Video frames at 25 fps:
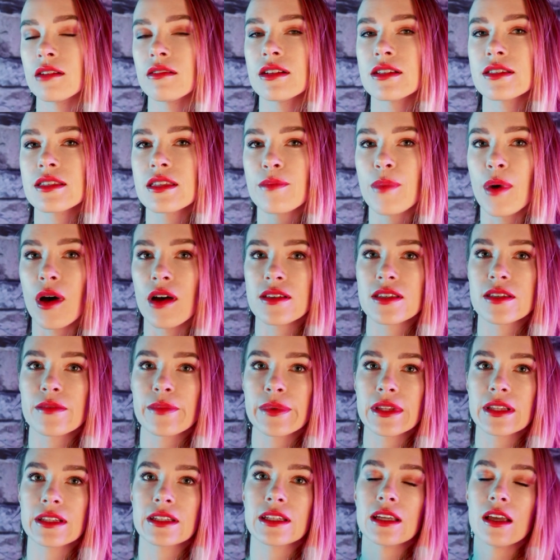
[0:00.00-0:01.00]
there is the
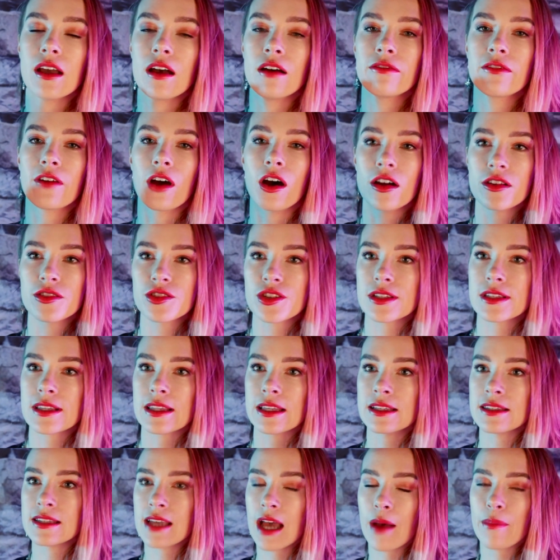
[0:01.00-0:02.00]
possibility of
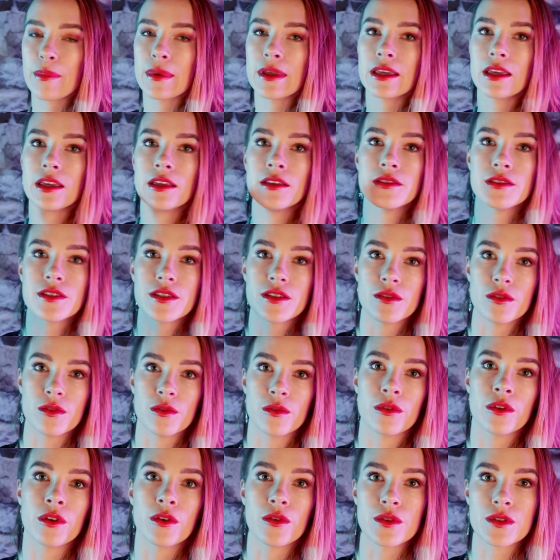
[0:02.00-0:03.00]
consciously tapping
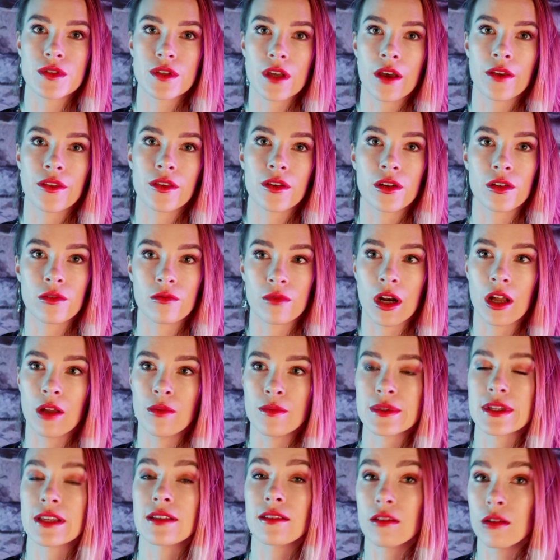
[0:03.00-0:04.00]
into those other
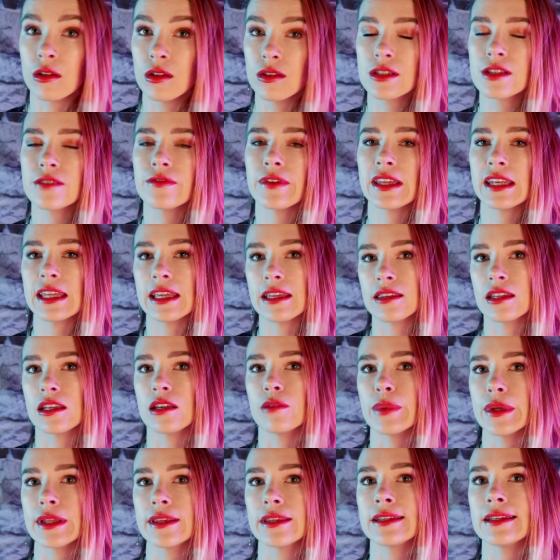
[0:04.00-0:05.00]
realms and cultivating the
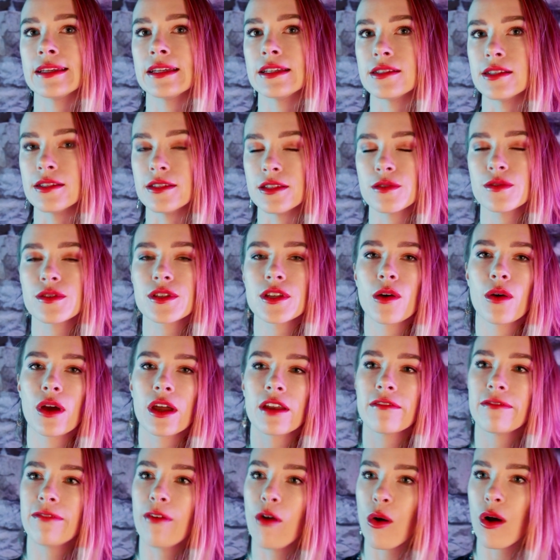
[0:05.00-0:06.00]
ability to do so.
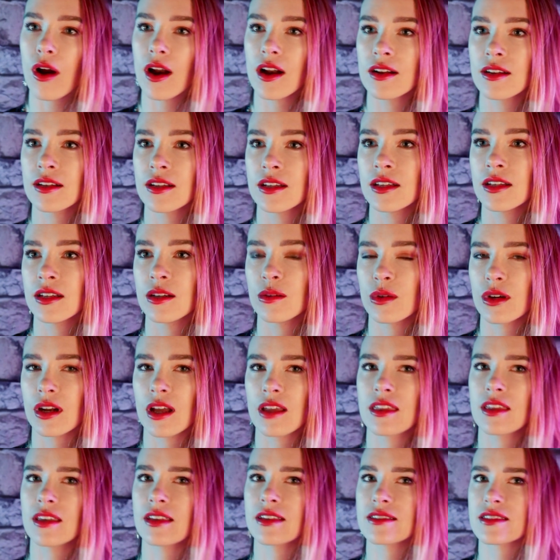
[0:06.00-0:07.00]
And four, what
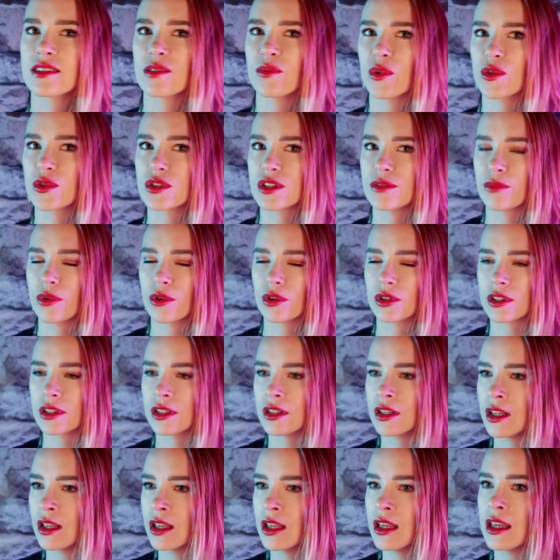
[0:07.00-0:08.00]
I think is the most
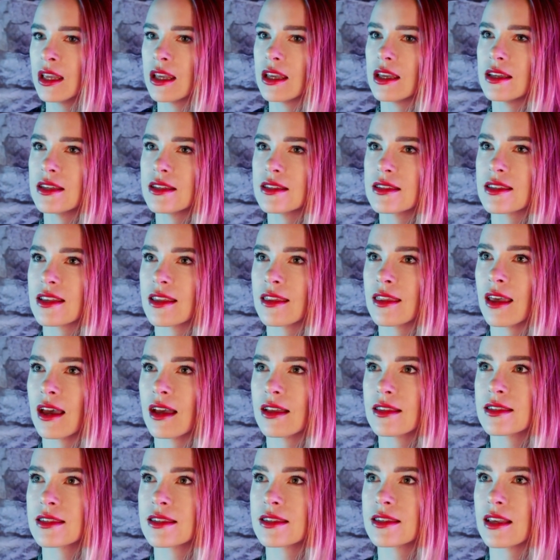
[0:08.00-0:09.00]
important is
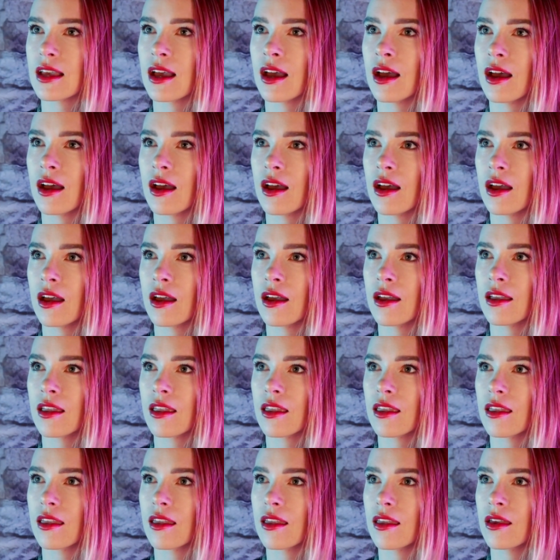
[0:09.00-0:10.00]
that
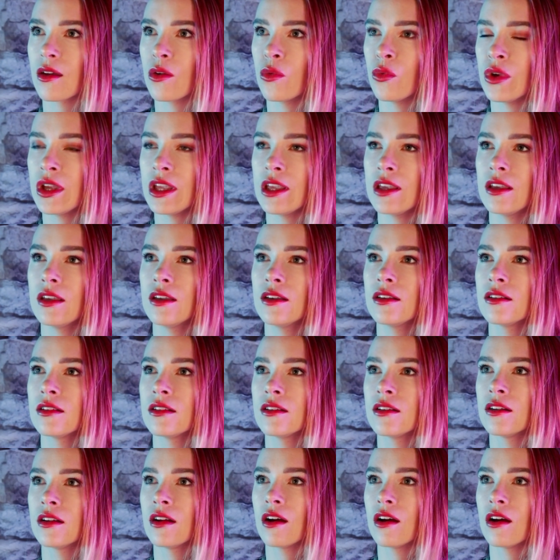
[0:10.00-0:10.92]
uh, we